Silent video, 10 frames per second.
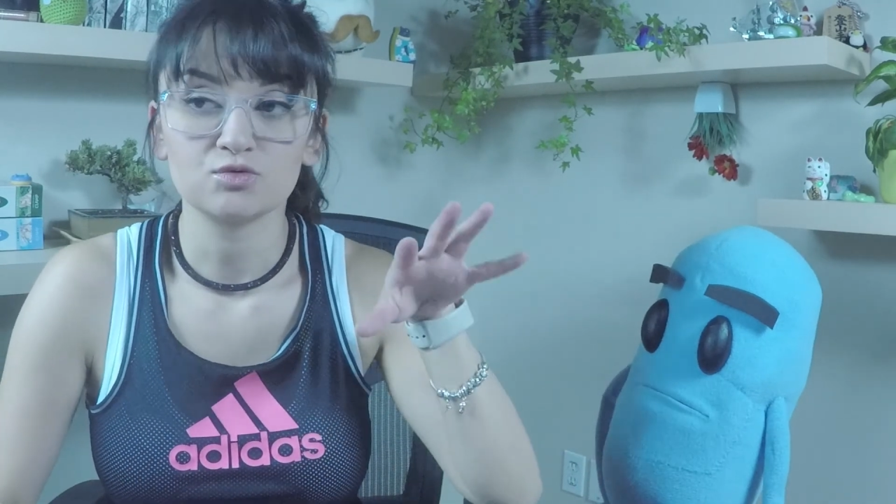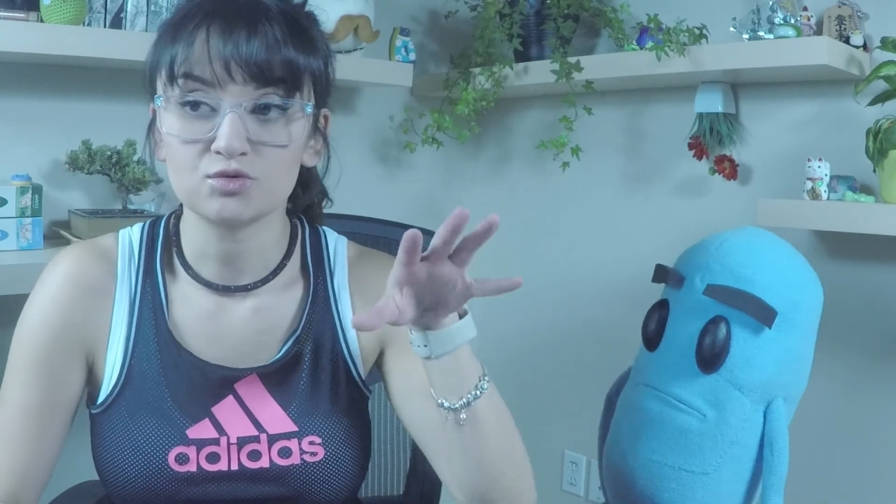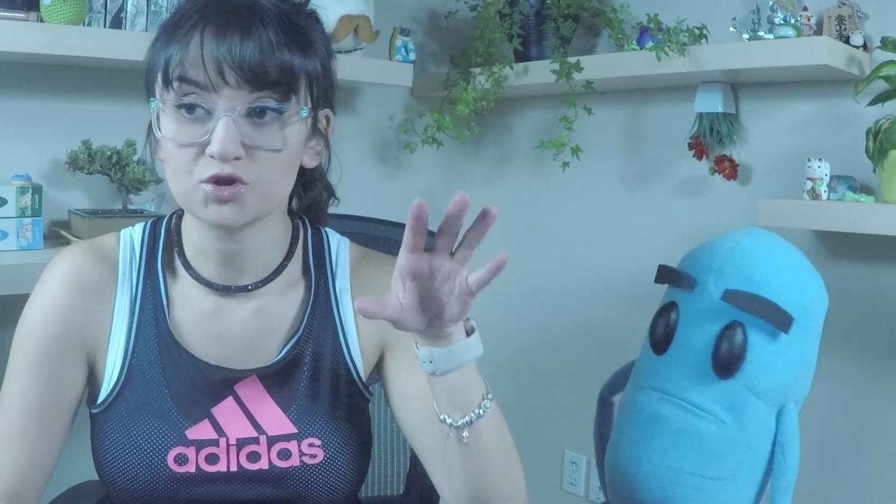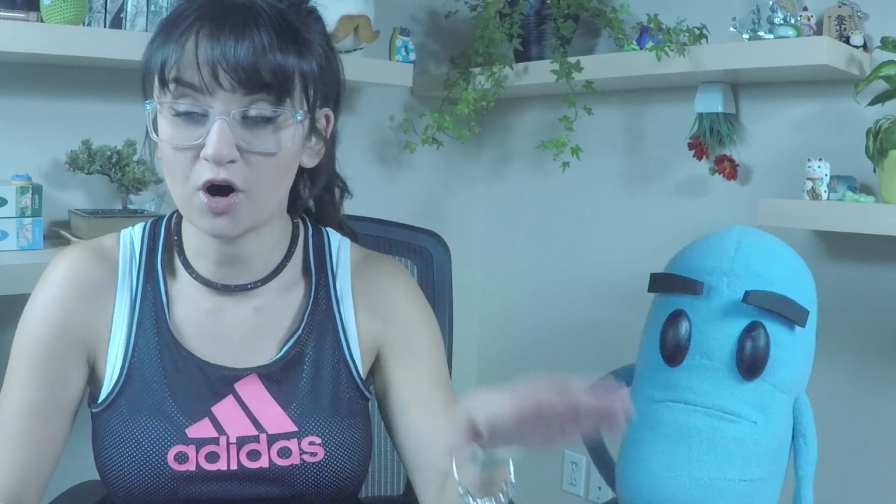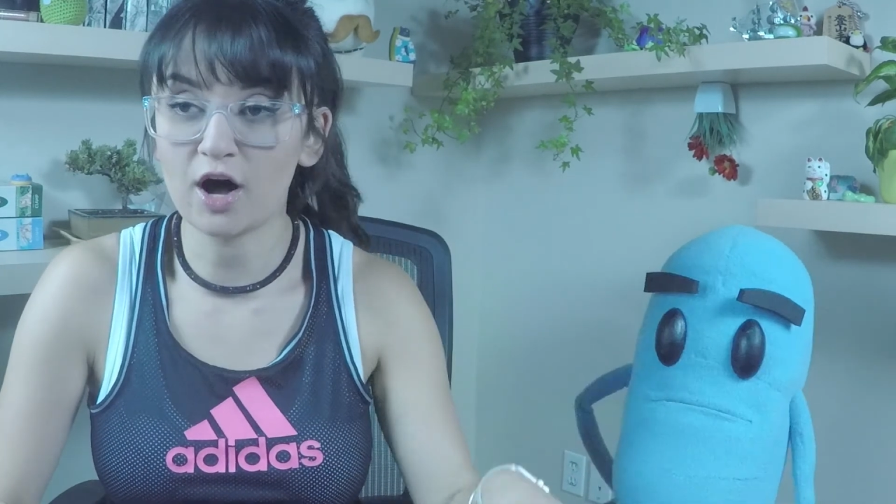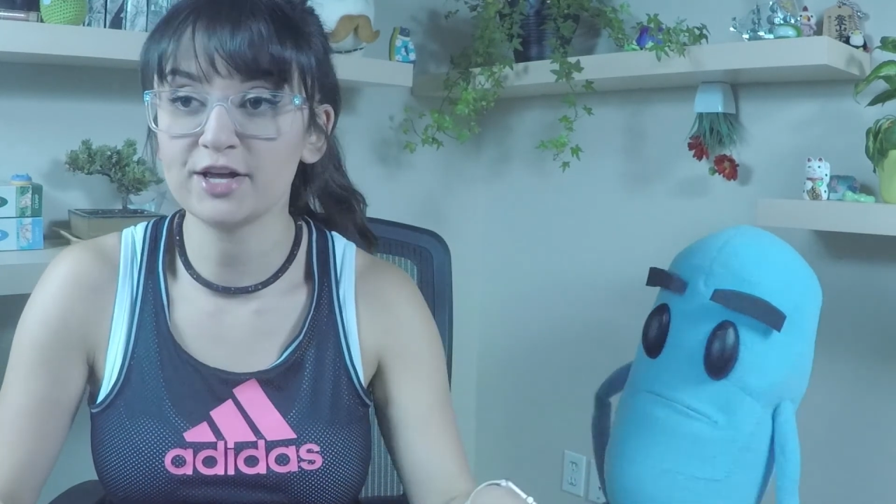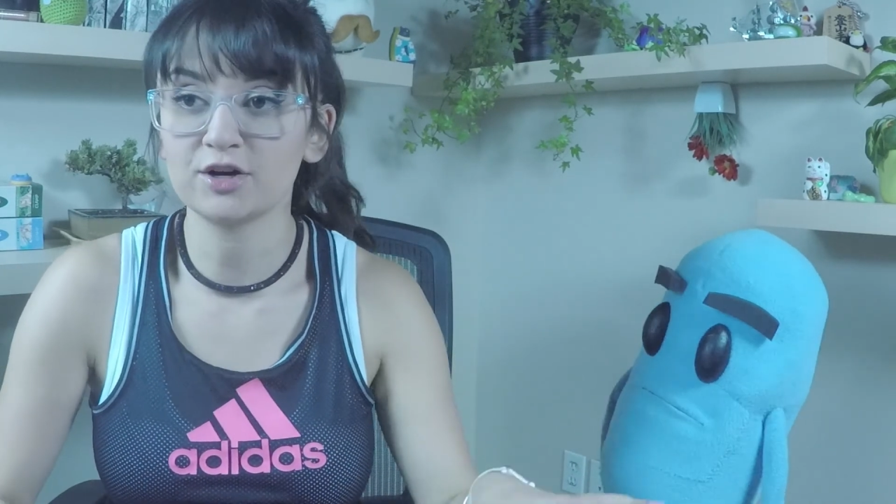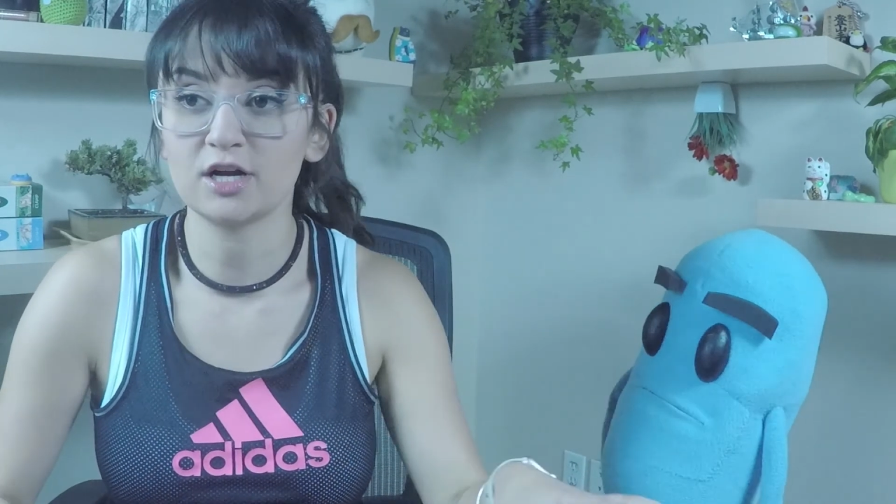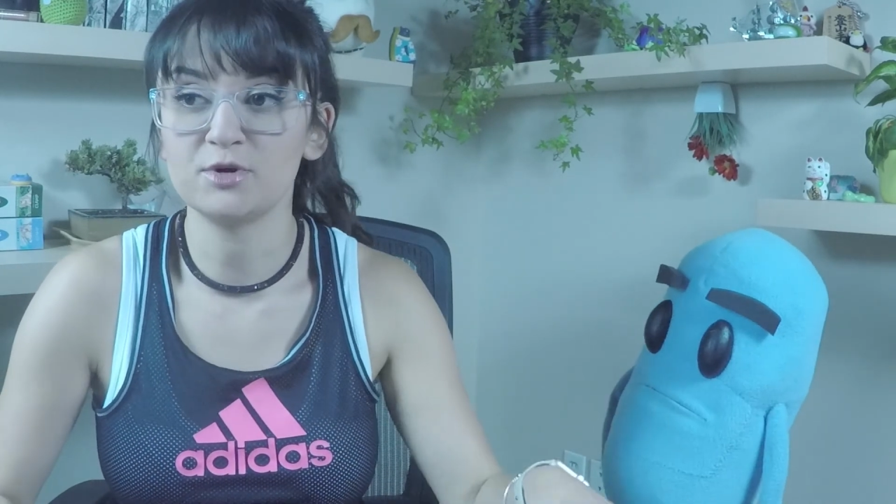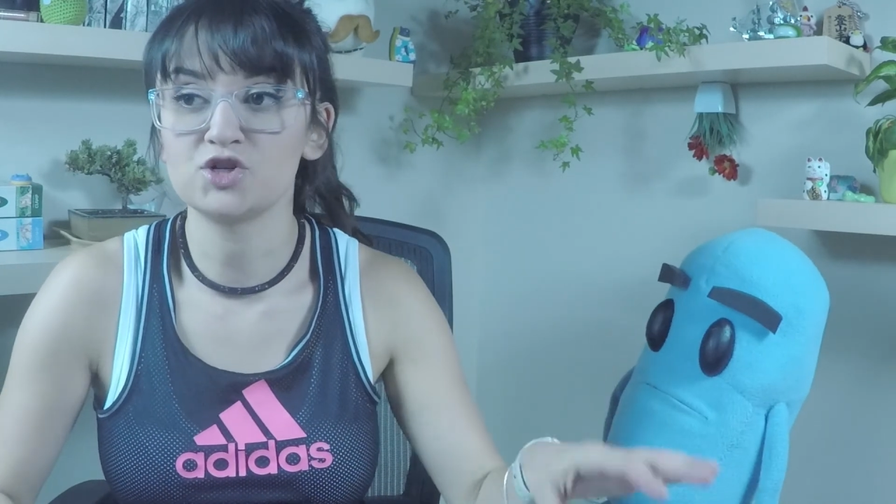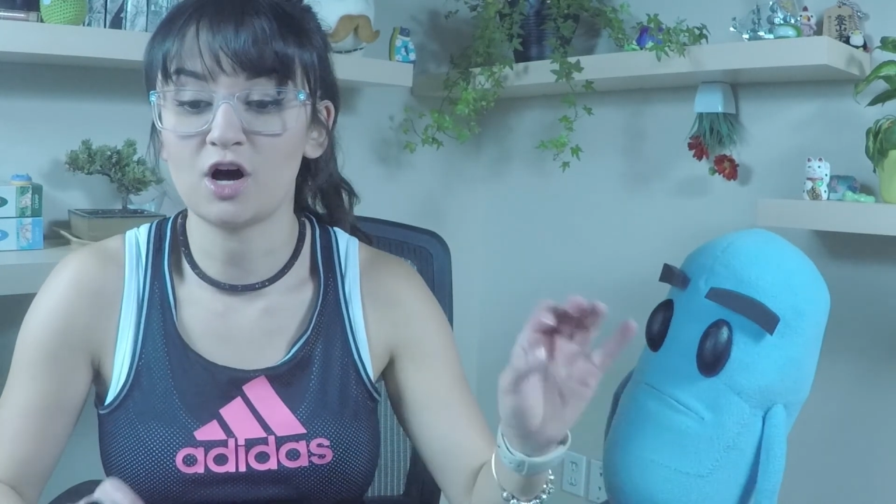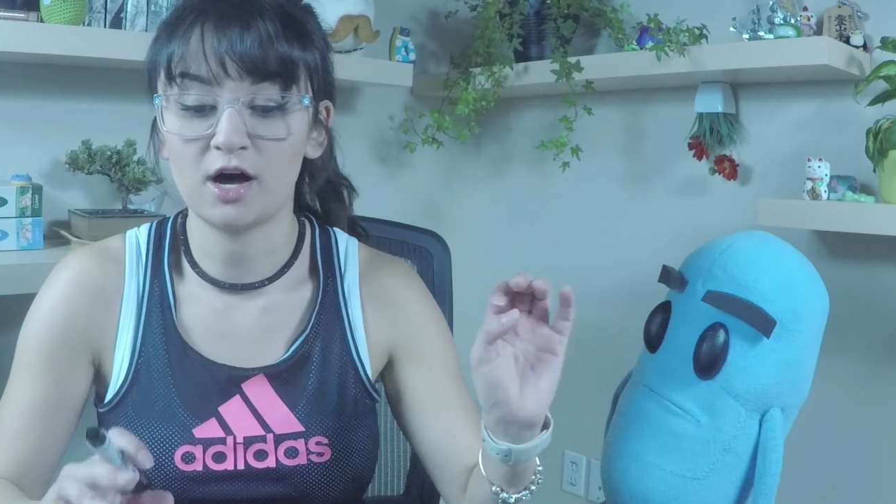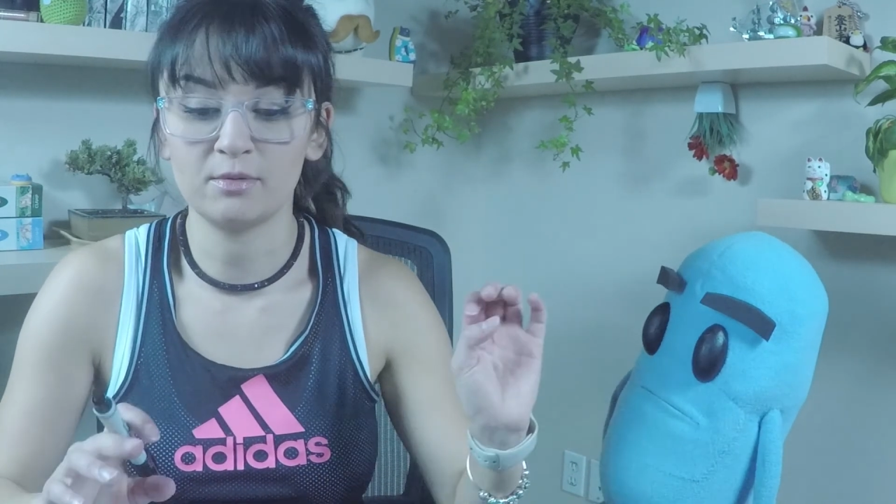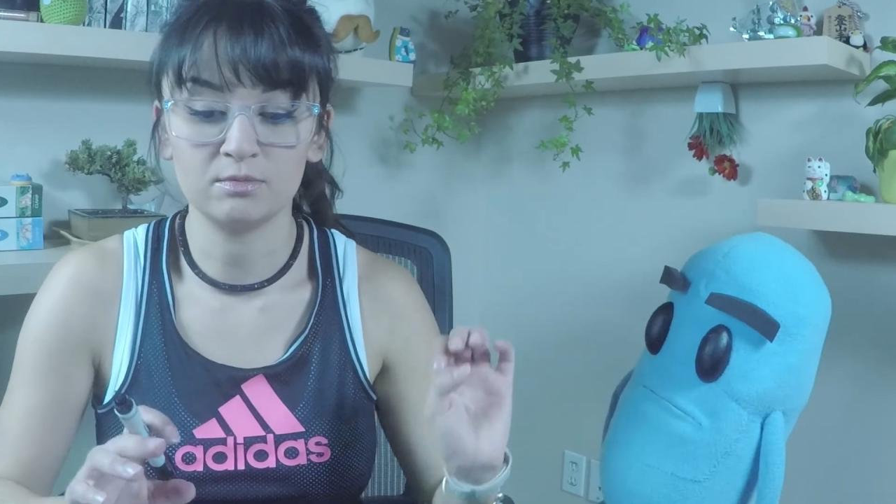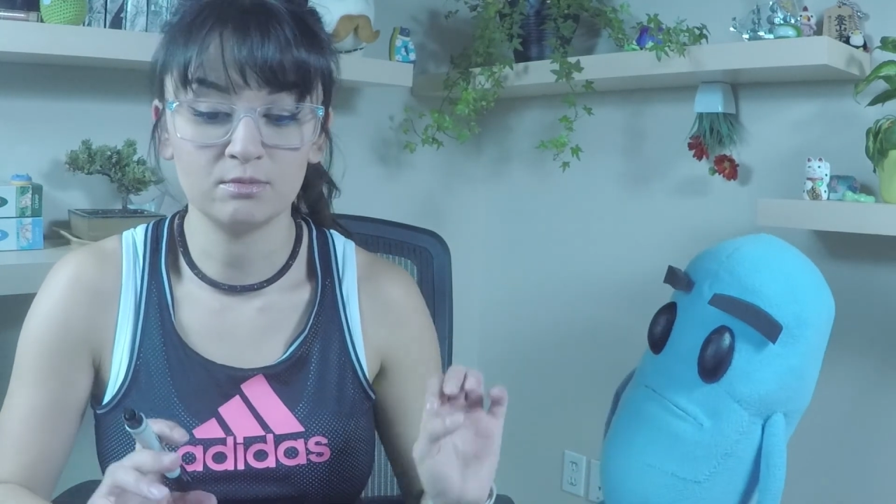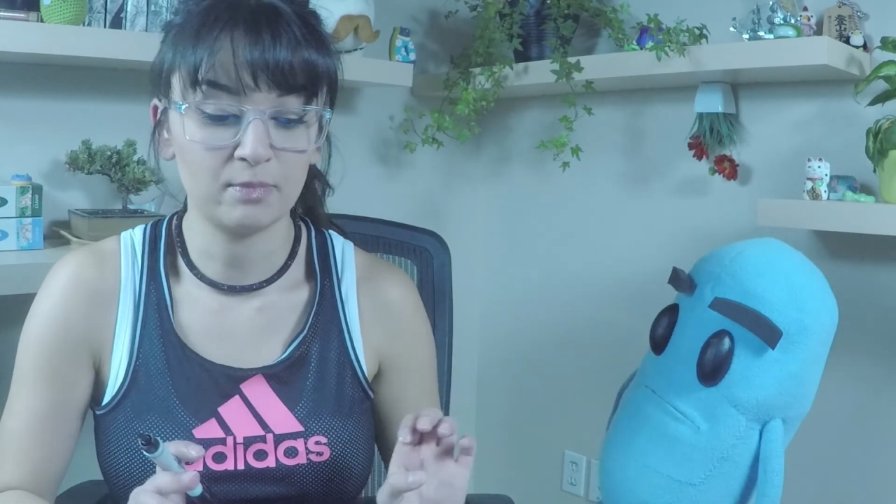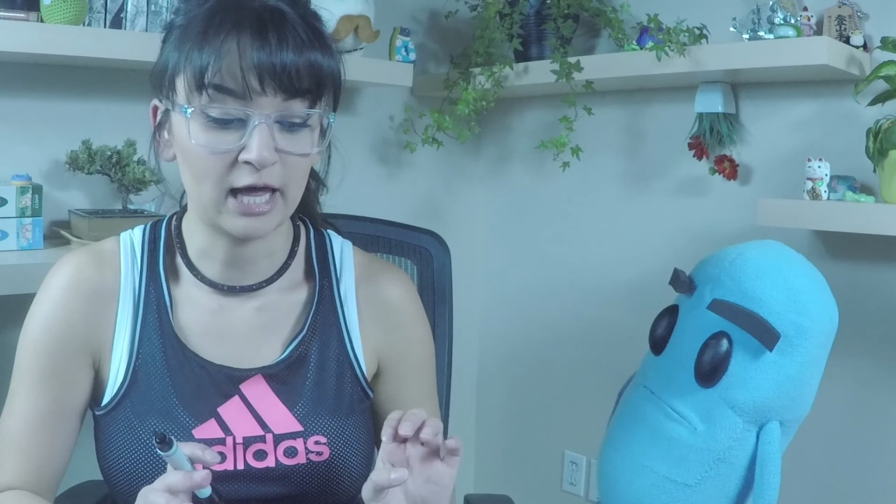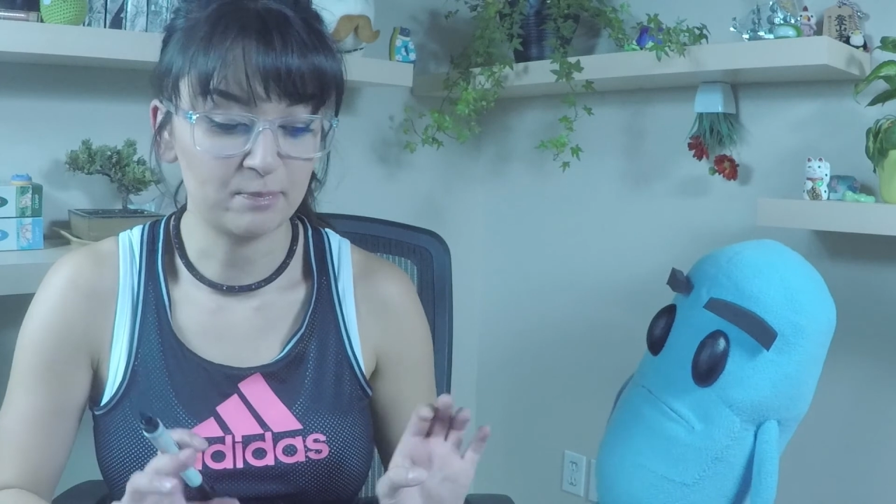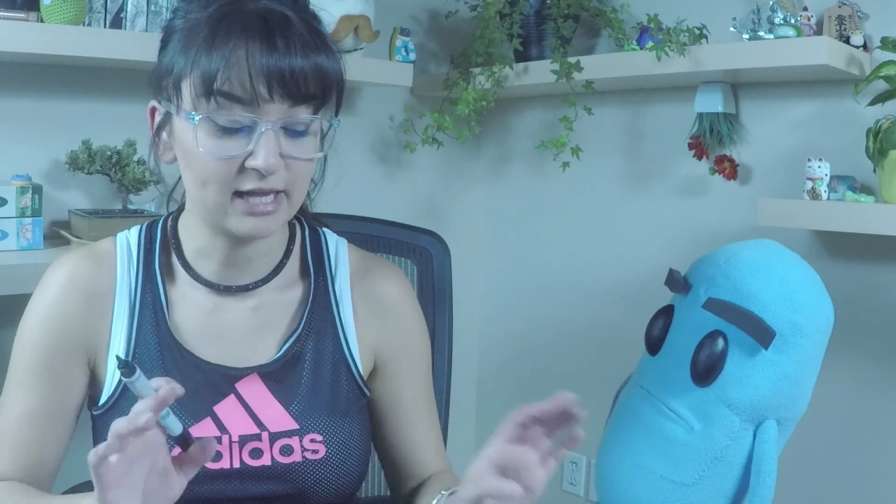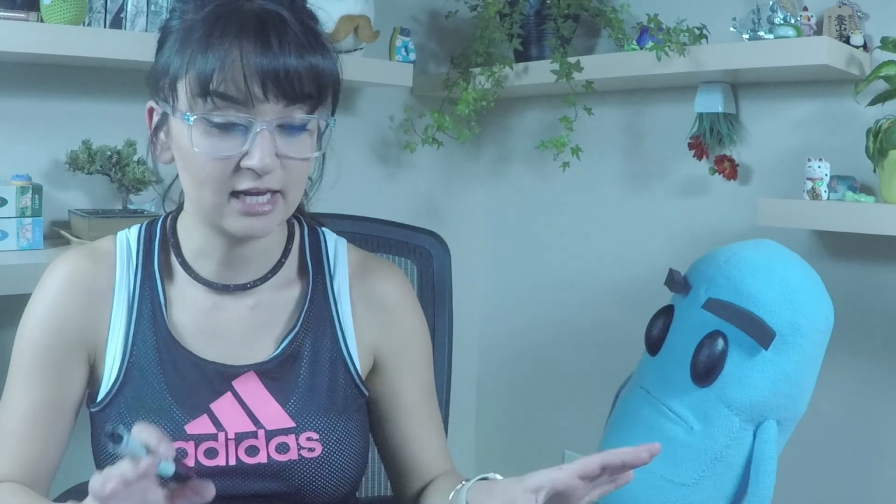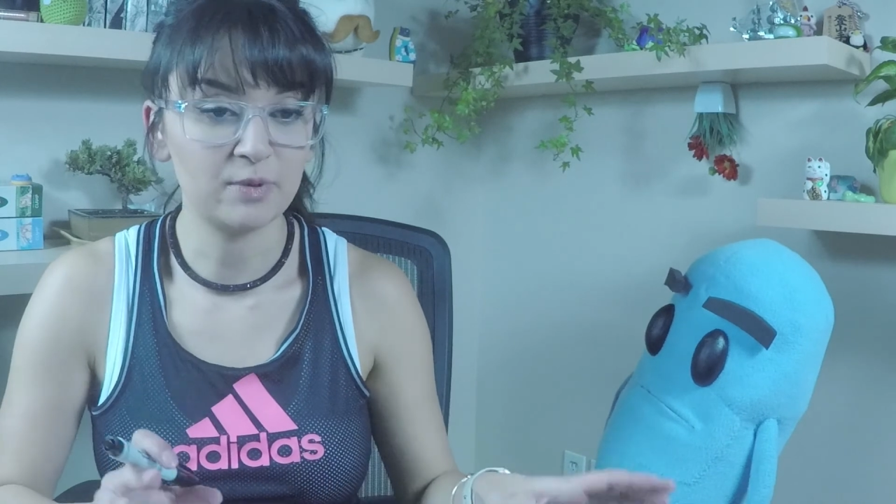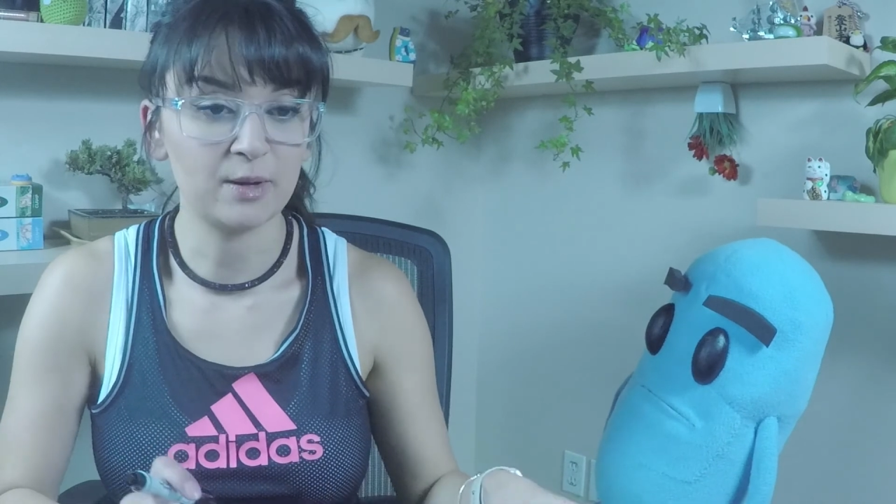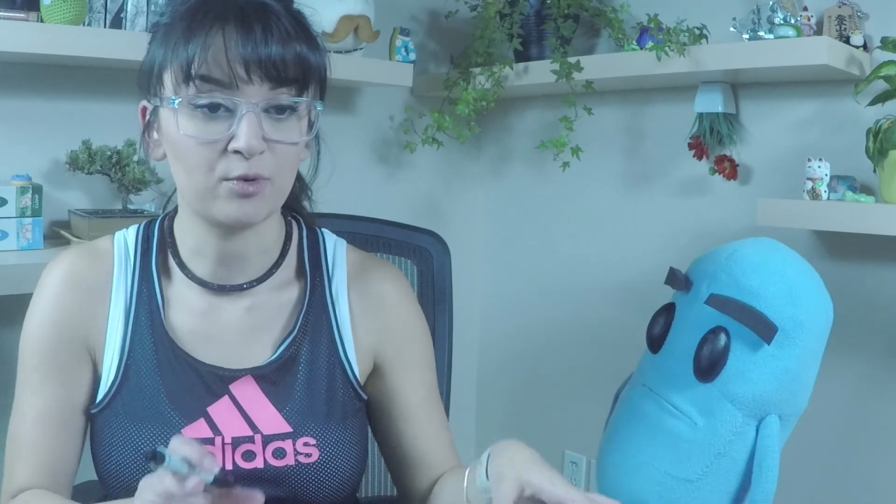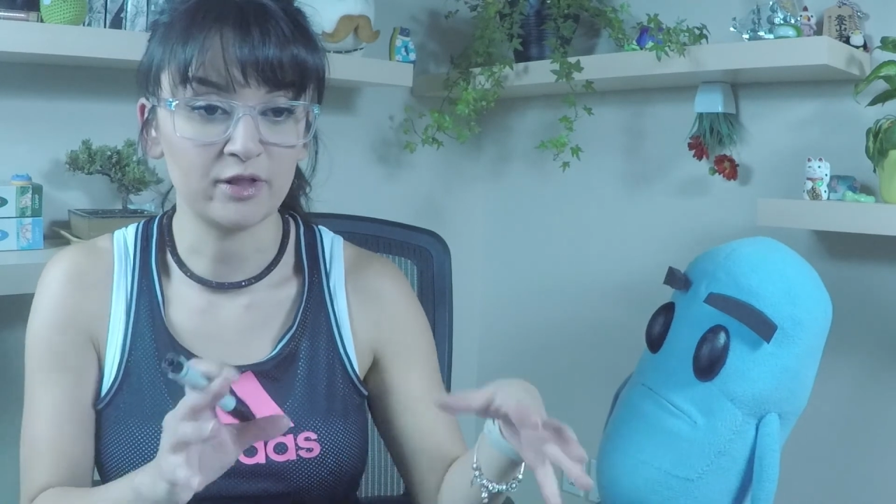drawing your image on like plain paper,